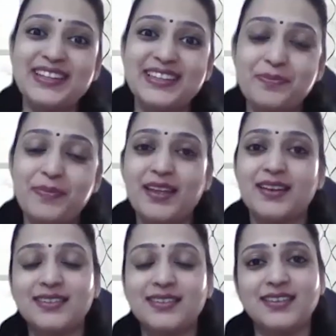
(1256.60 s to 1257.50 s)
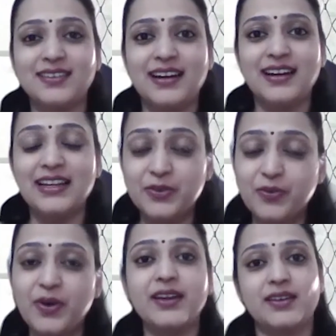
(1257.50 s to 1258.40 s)
that the parents uh, are
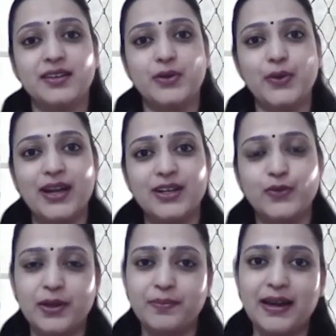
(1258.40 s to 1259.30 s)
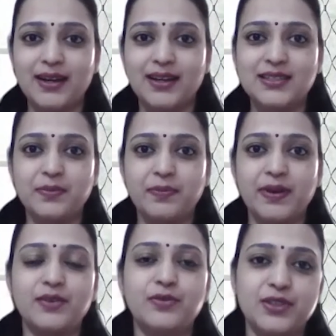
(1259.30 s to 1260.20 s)
invited to actively
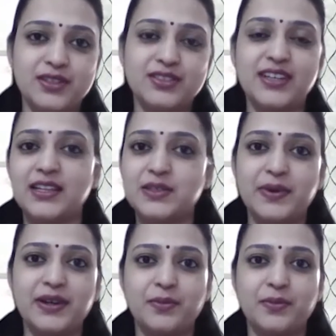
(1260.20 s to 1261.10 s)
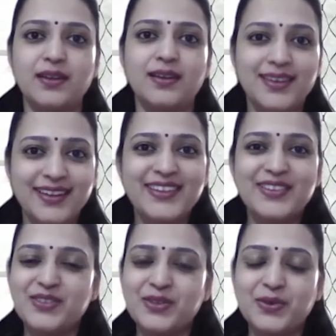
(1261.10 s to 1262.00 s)
participate for the child's betterment.
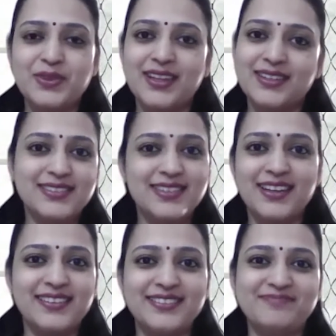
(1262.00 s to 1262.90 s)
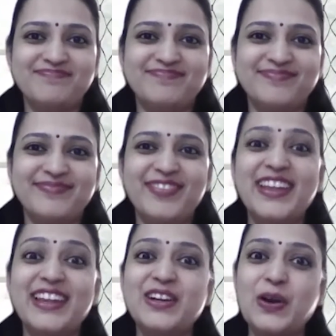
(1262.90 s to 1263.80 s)
So that's uh,
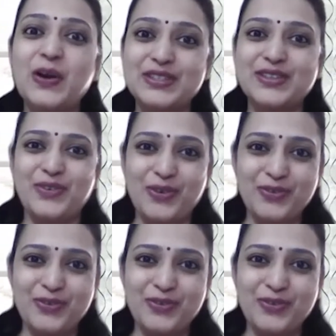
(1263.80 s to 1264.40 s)
very inclusive of